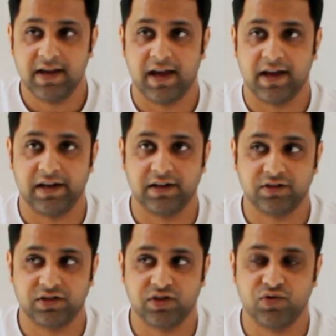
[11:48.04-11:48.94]

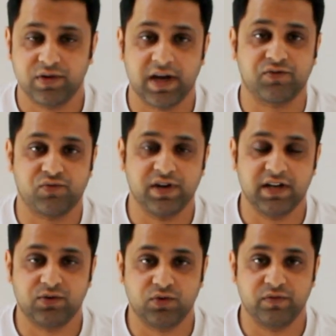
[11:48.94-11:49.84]
and you get
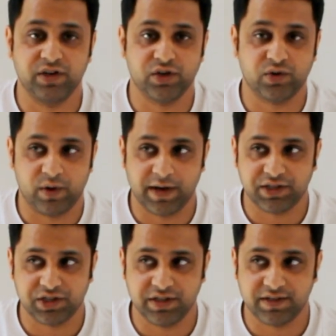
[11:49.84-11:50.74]
really good video
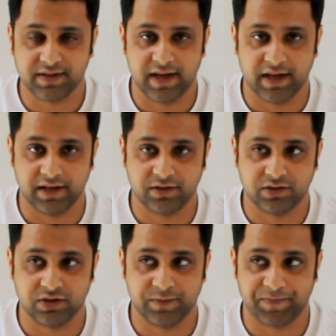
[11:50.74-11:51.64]
qualities, and
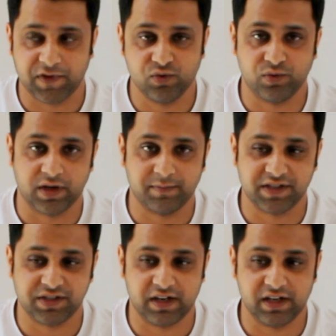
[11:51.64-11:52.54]
you can
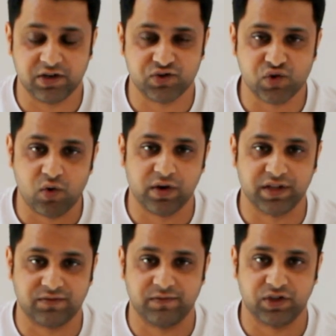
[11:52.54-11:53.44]
basically control
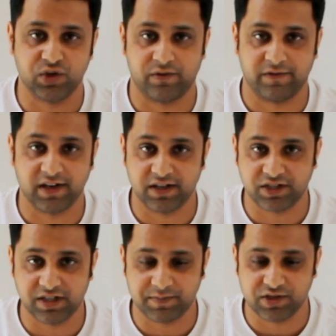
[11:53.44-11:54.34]
it with your
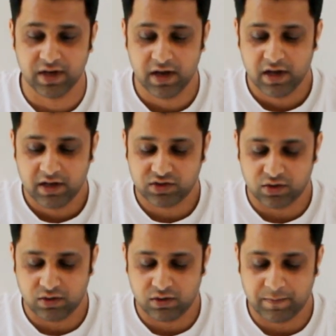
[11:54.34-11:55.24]
fingertips.
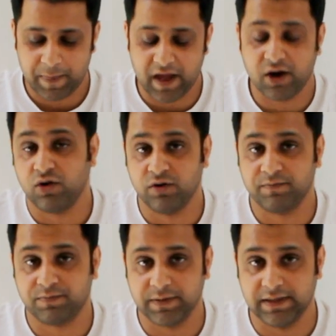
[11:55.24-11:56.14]
So I
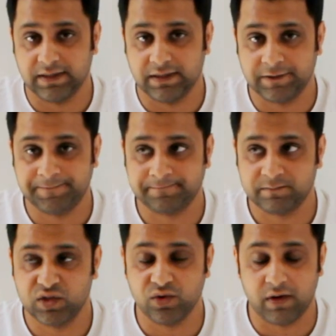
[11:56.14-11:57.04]
hope
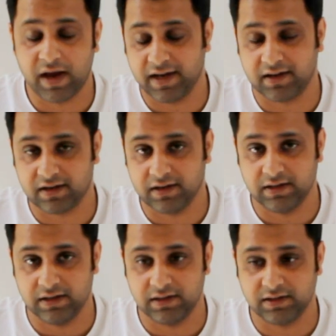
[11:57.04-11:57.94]
you like
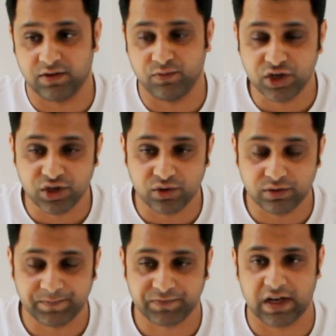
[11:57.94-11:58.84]
the
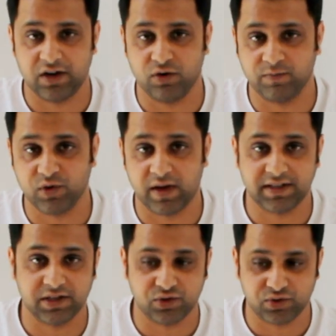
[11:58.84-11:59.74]
video, I hope you like
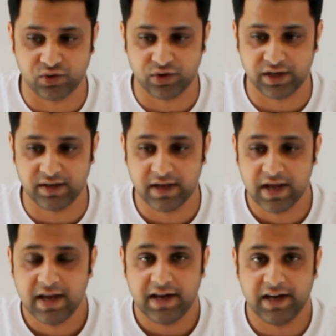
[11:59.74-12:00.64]
the tutorial,
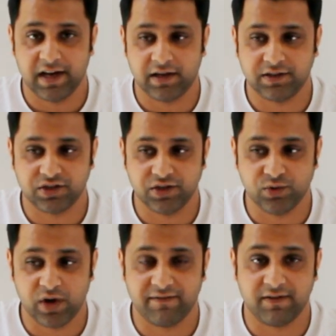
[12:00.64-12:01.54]
and you have